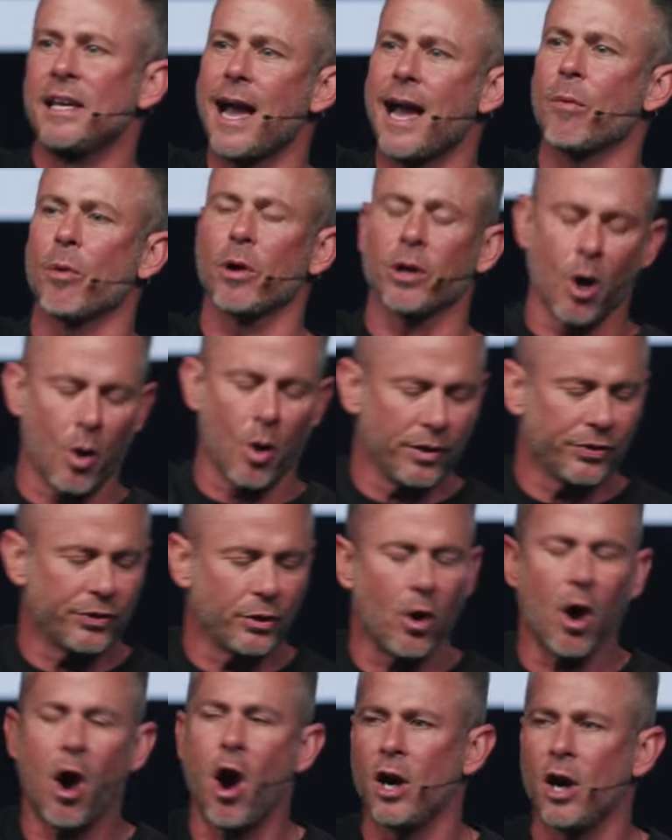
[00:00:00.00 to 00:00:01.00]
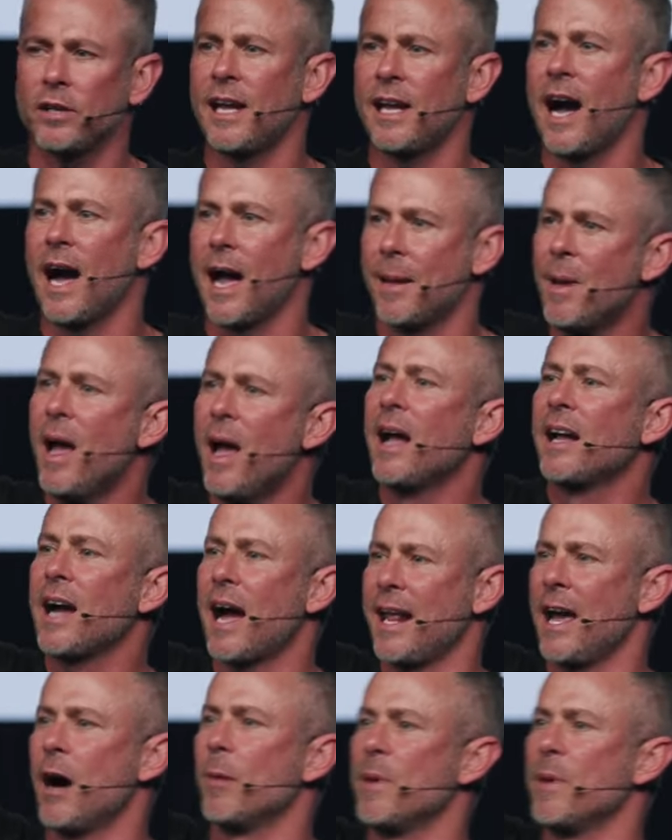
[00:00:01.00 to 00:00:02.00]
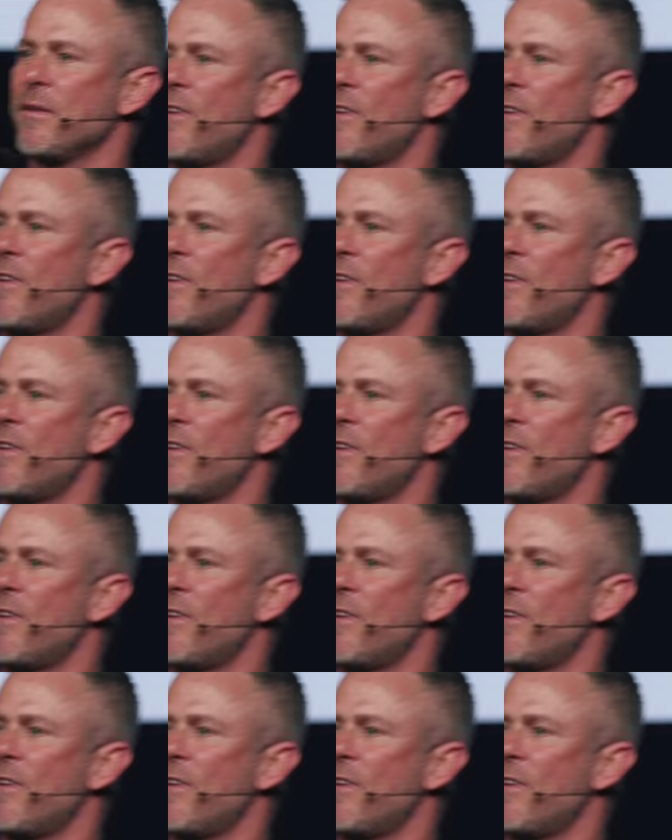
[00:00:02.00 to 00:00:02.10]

Yeah, we're going through a hard time. God, help me